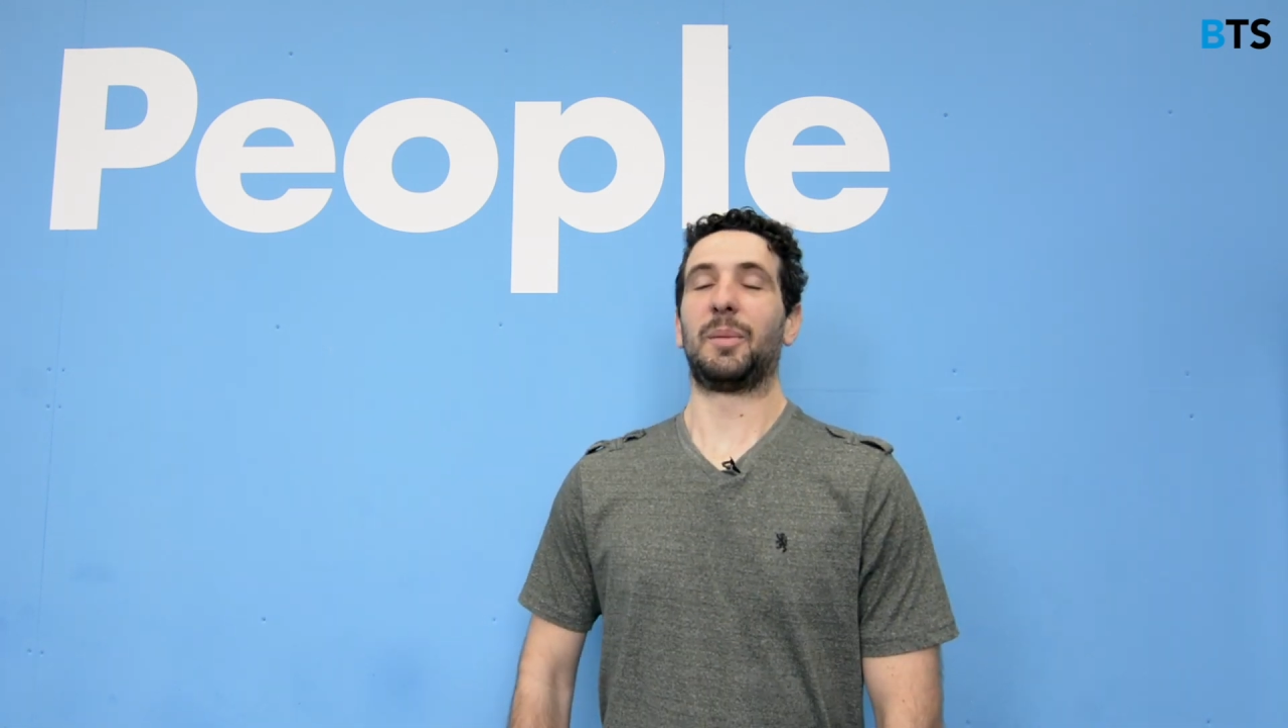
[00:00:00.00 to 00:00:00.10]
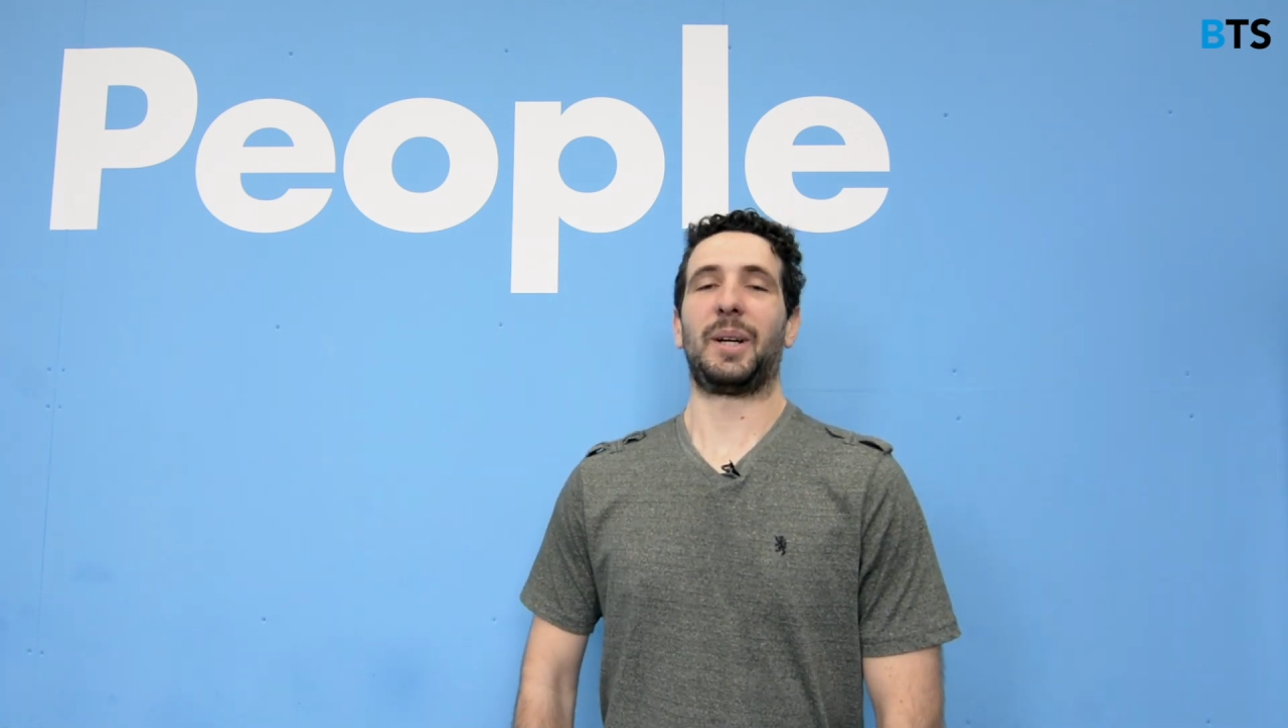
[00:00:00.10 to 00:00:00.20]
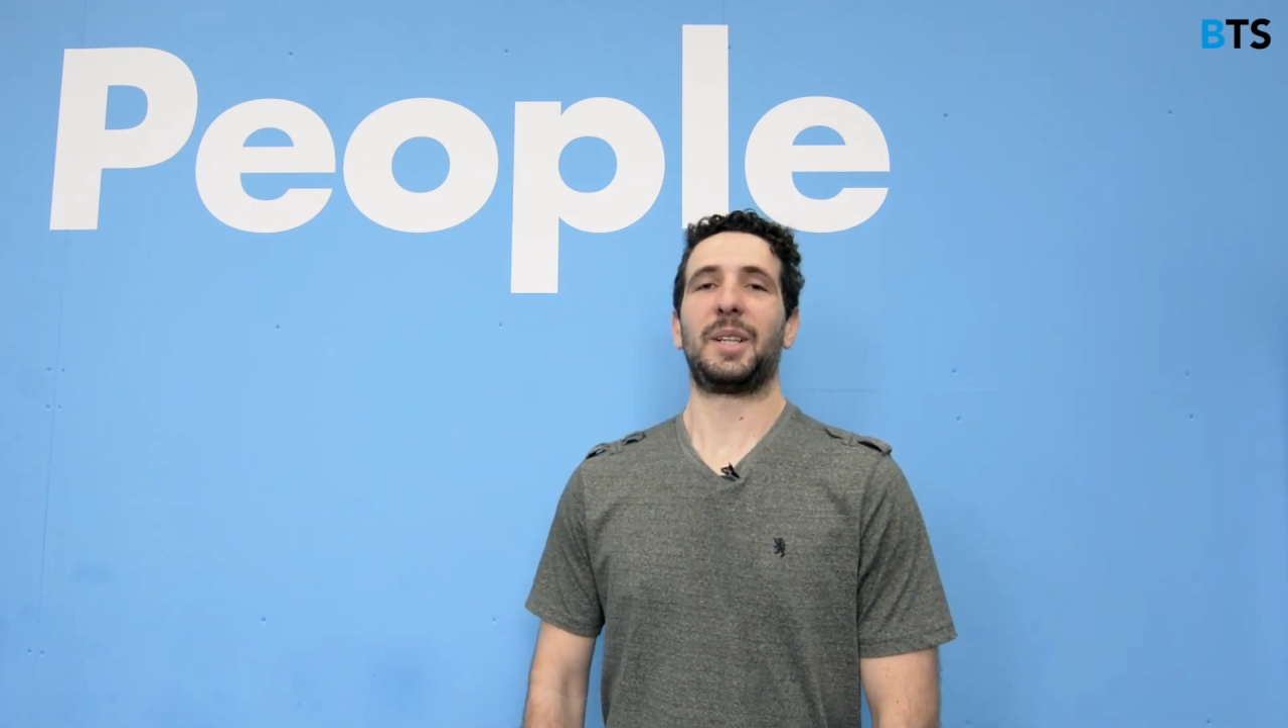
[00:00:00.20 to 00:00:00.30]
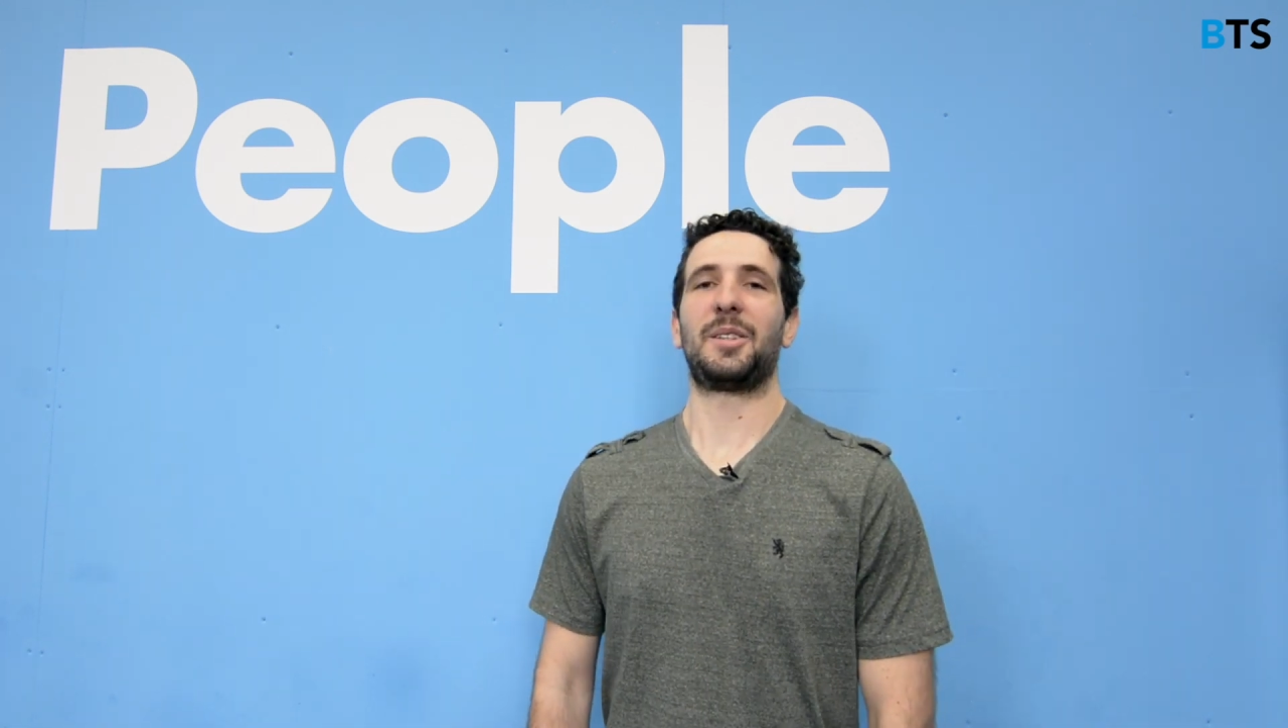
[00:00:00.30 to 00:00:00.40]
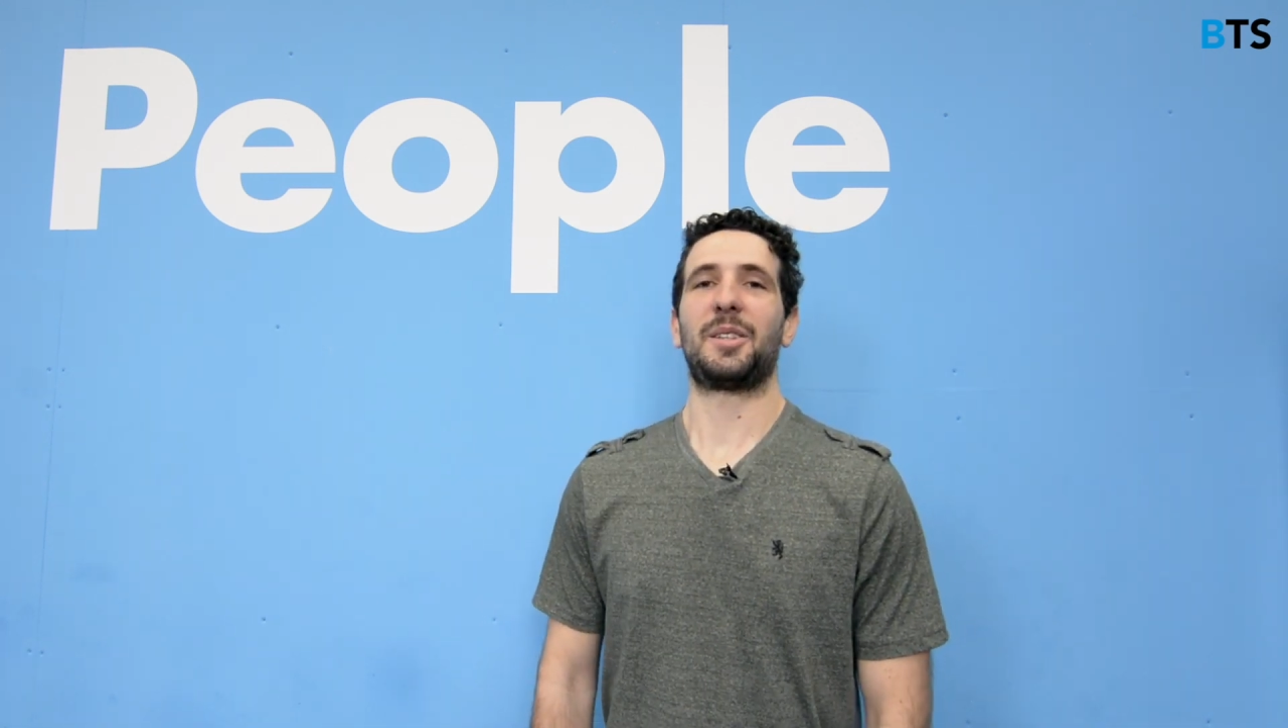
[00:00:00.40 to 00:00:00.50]

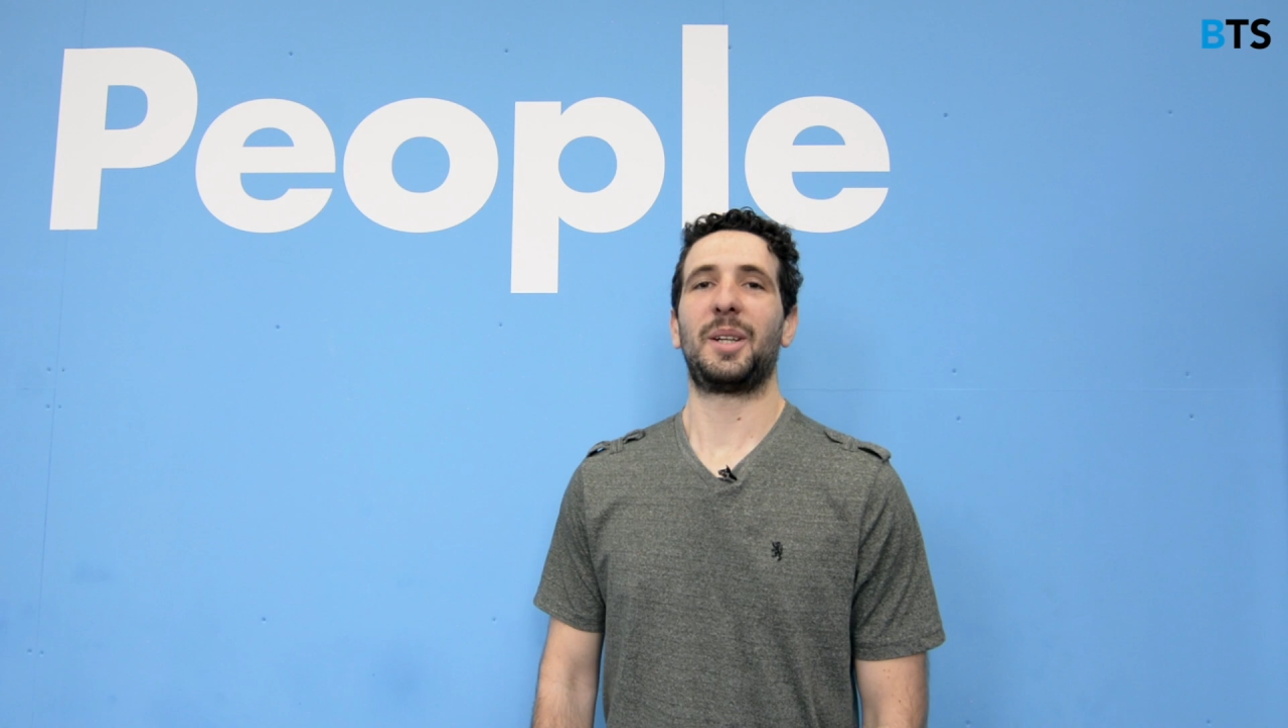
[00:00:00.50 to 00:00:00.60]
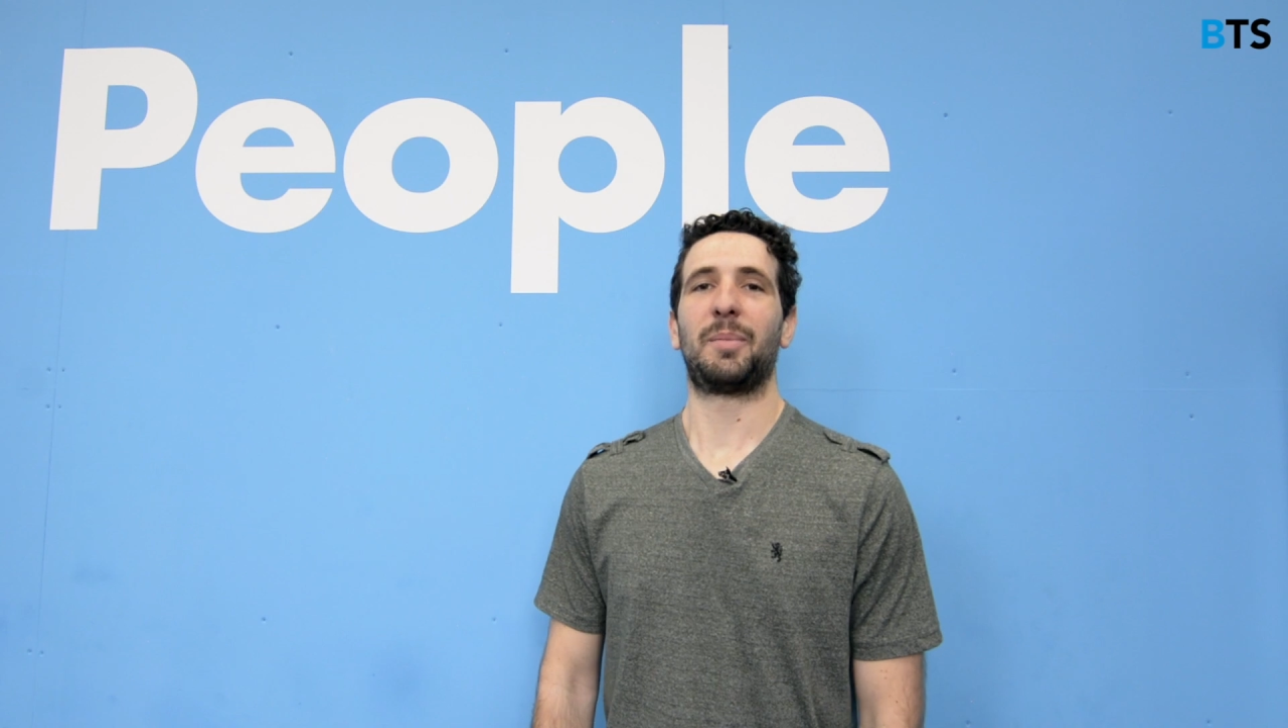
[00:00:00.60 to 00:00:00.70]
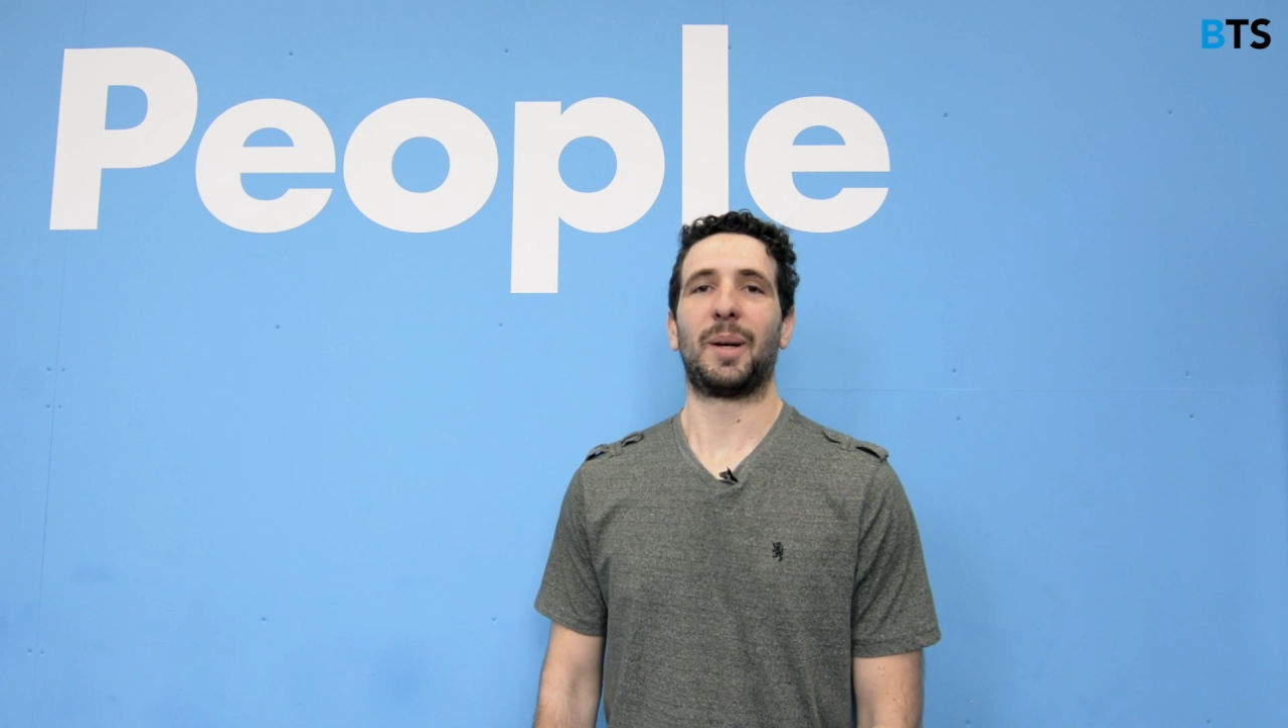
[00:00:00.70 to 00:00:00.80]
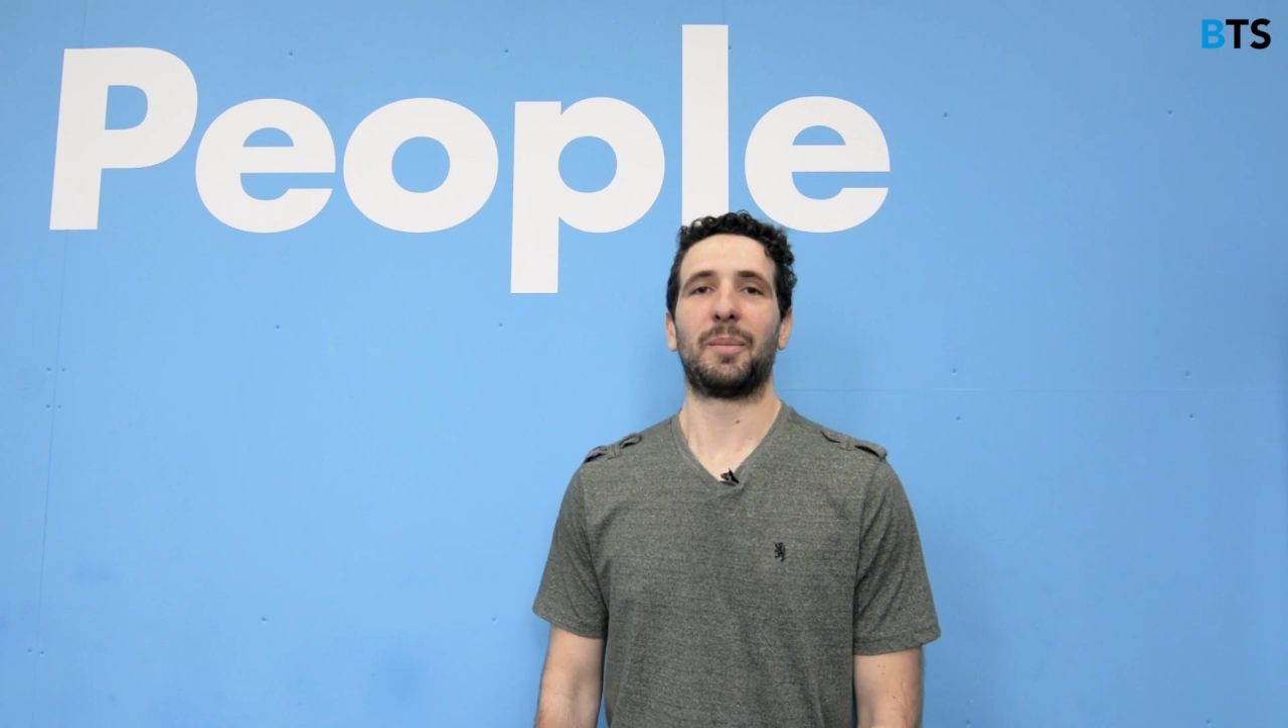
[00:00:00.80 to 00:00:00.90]
my internship,